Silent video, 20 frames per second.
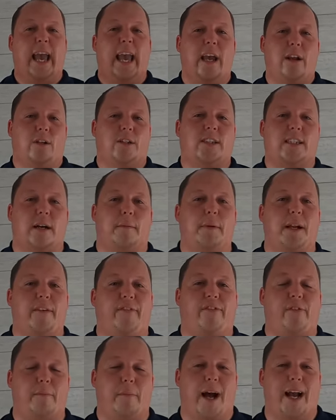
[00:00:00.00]
and
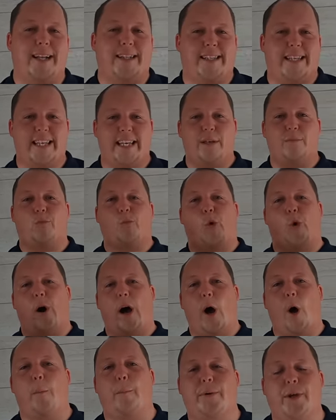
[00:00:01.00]
somebody from my team
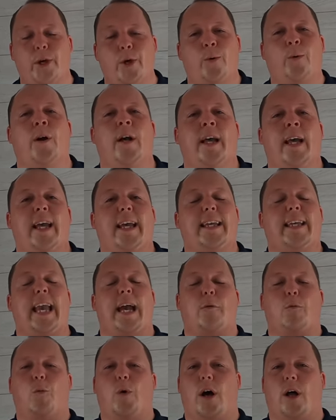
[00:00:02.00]
will help you
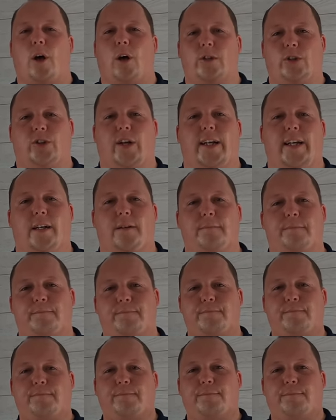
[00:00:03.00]
get what, Andrea?